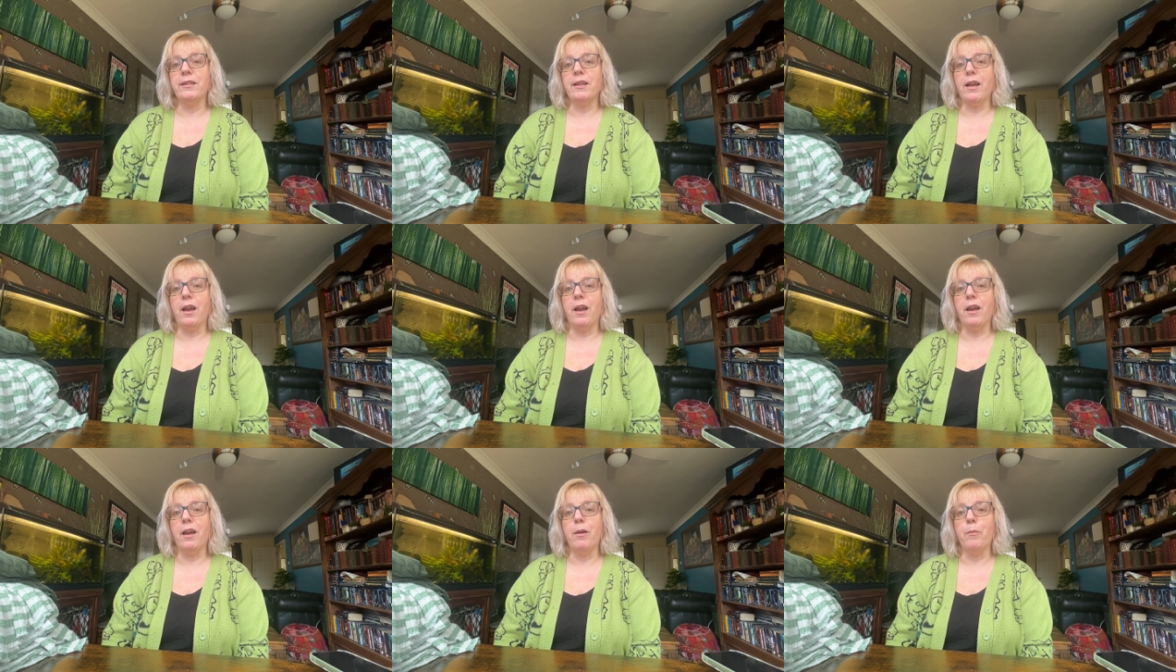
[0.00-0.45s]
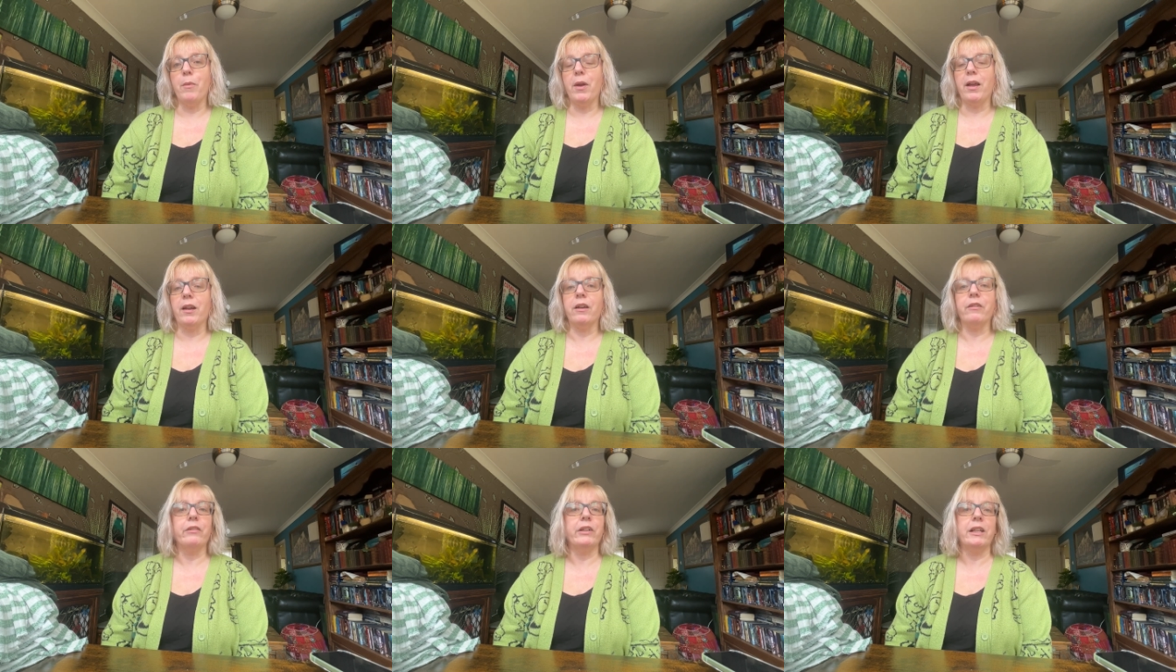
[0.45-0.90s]
and
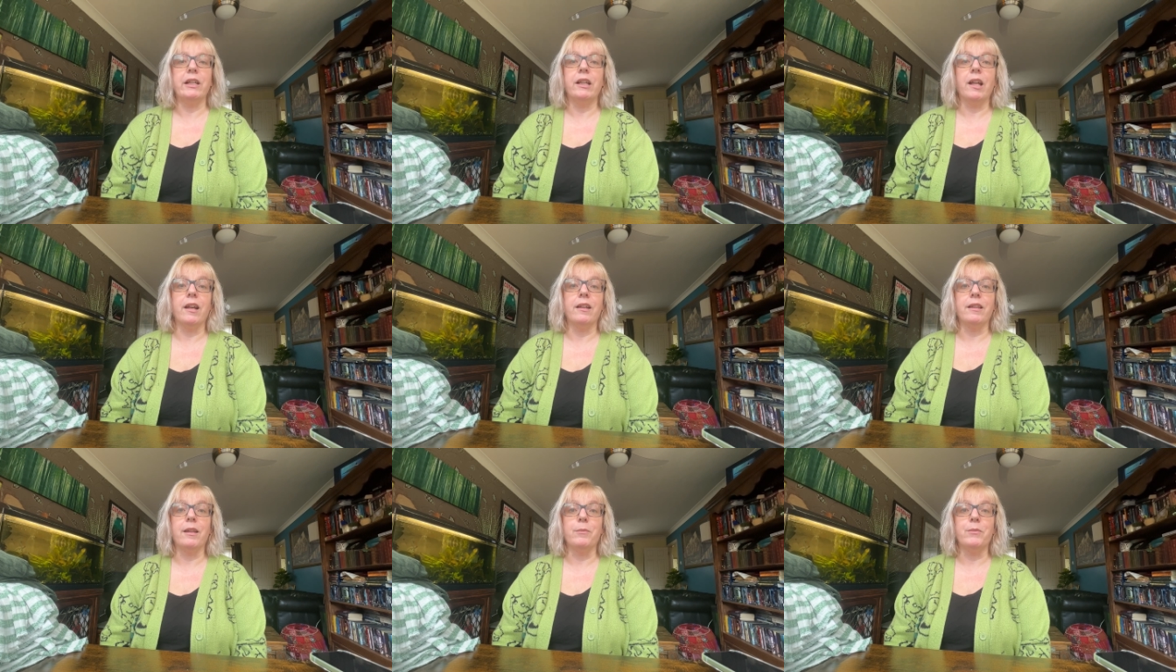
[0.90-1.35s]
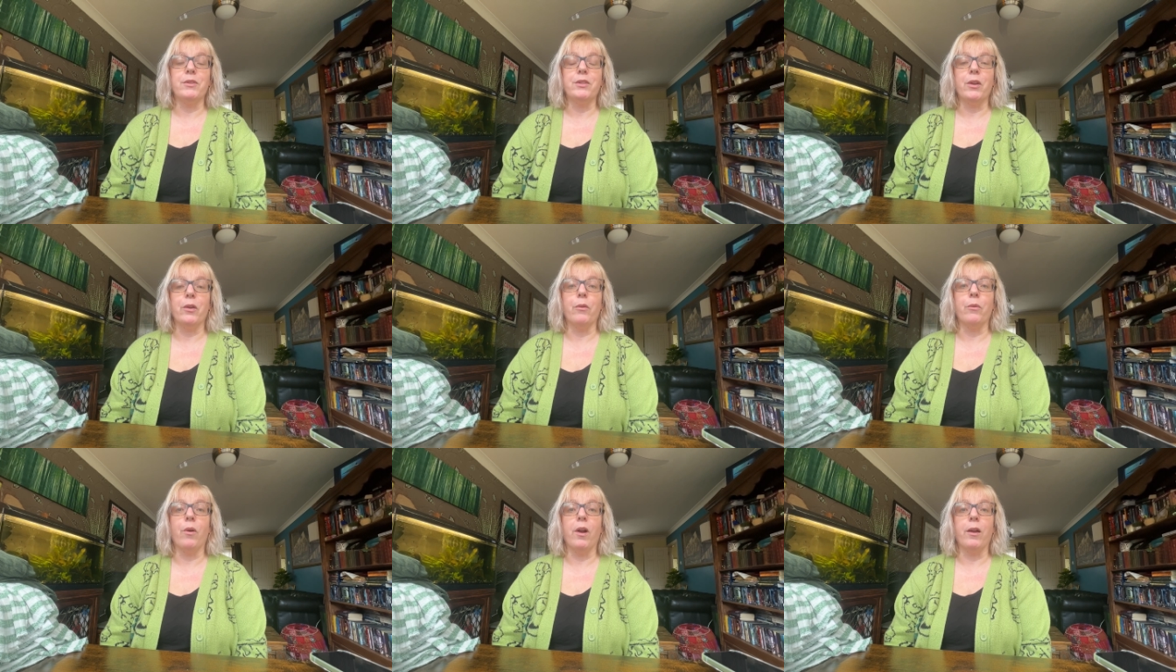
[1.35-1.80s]
I really liked them,
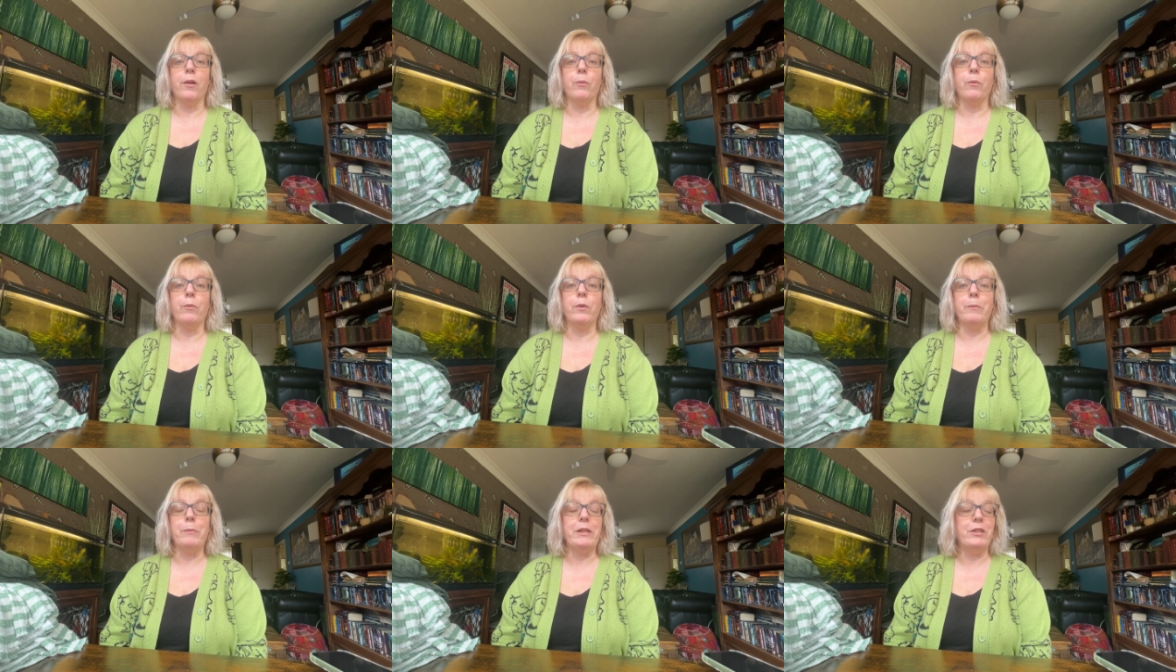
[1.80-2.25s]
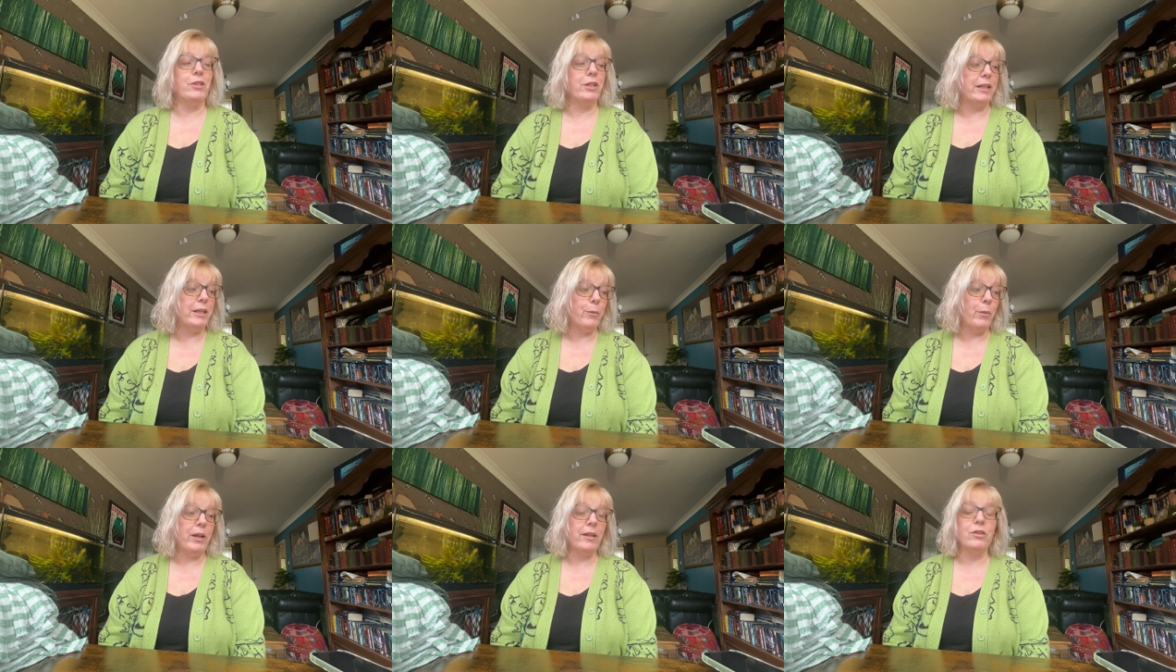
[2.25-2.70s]
so I
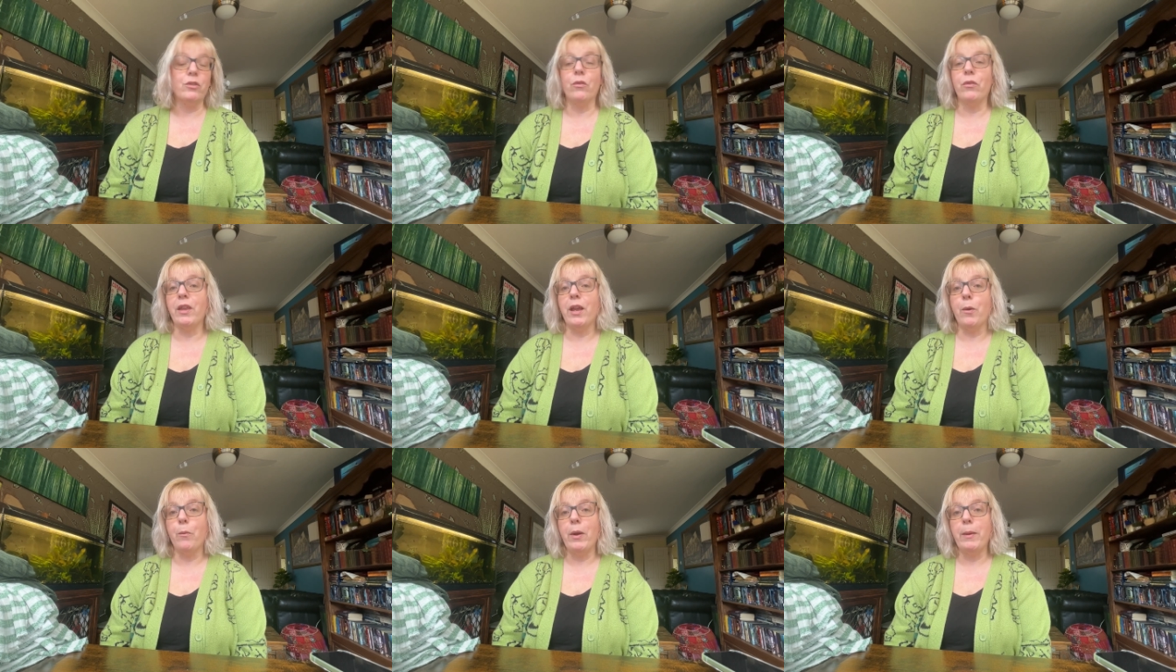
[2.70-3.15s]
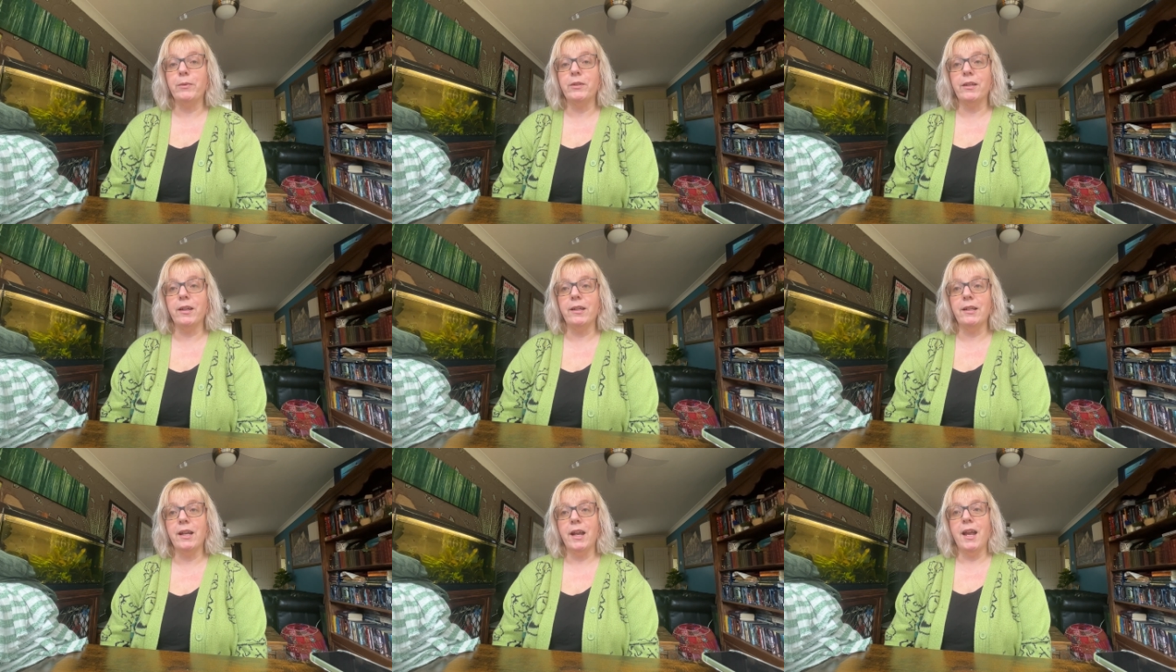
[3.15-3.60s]
immediately went on their website